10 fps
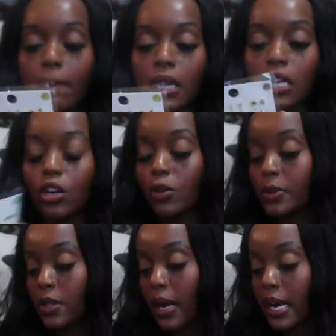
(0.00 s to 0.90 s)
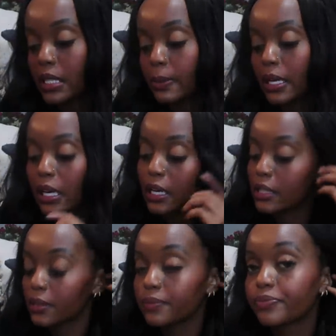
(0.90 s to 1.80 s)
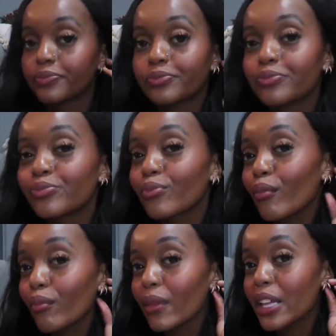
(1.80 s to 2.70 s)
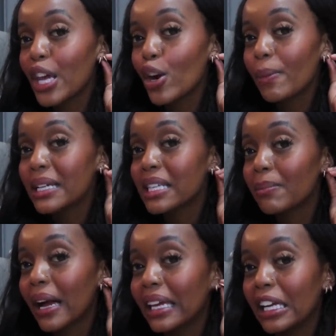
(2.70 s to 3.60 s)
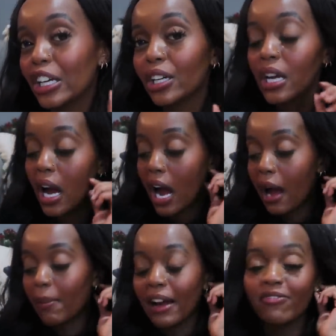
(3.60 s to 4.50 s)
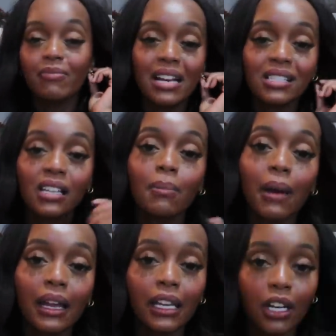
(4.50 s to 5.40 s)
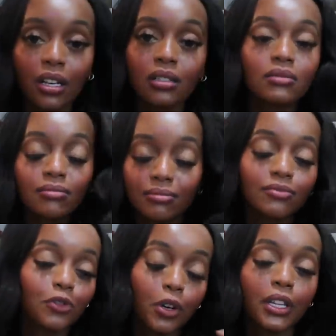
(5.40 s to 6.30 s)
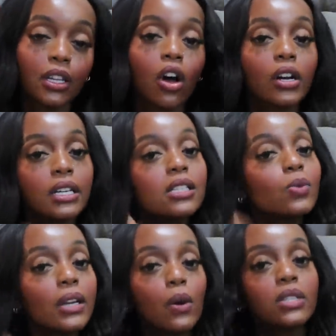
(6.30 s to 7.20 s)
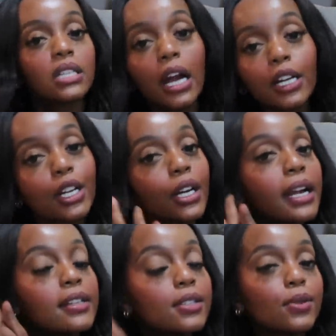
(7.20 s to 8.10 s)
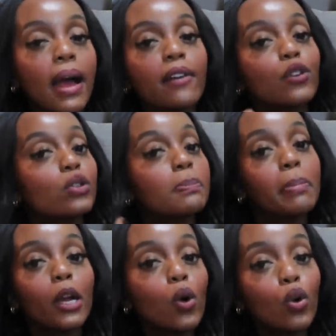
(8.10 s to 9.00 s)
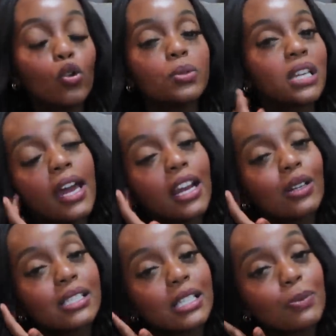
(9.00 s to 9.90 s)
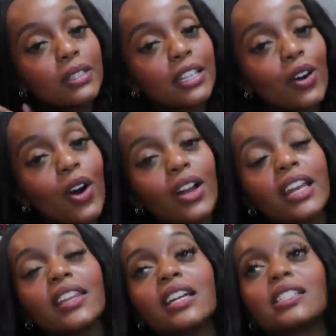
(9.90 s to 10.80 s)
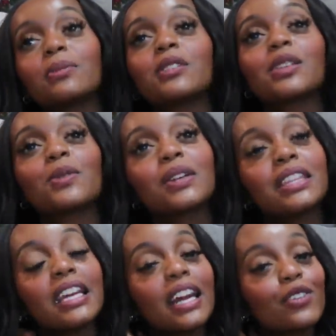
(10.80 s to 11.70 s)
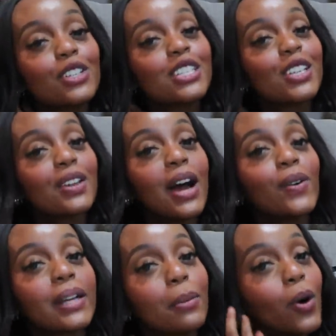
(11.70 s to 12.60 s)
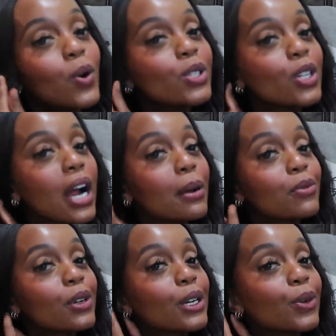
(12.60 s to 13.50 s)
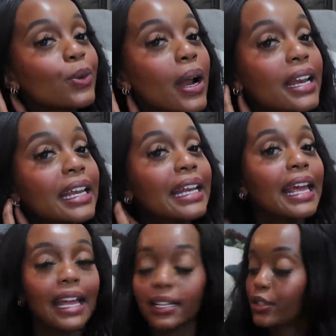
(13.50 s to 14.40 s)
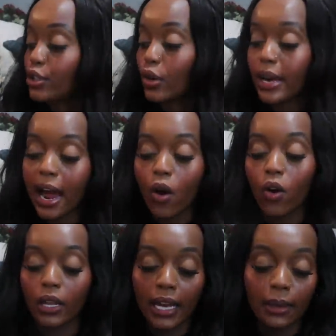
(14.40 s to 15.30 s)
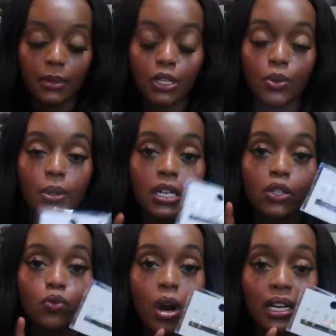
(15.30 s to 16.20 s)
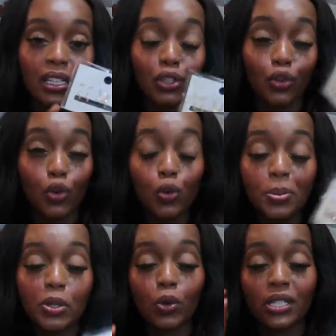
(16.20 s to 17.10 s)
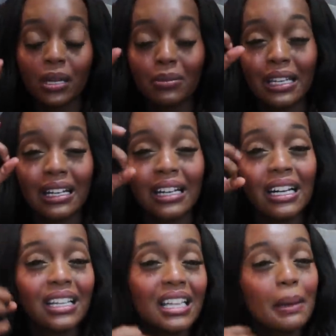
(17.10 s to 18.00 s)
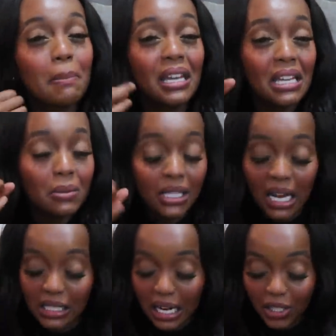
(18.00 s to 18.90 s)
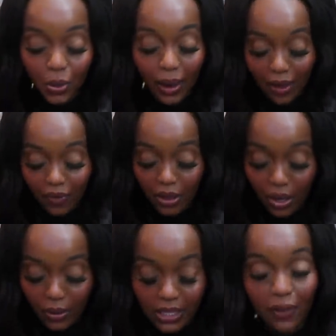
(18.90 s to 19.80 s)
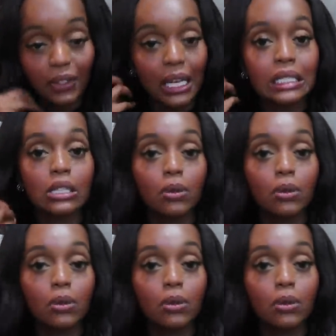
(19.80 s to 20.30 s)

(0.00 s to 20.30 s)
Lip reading: mini hoops, you guys, because they don't mess up my ear. I've messed up my ear for the longest. When I was younger, I used to have those big old hoops and I'll sleep with it on, and that's the most annoying thing ever. So now when I'm older, I'm regretting it. So now all I can be doing is rocking little hoops or something like medium size, not too heavy though, because I feel like it's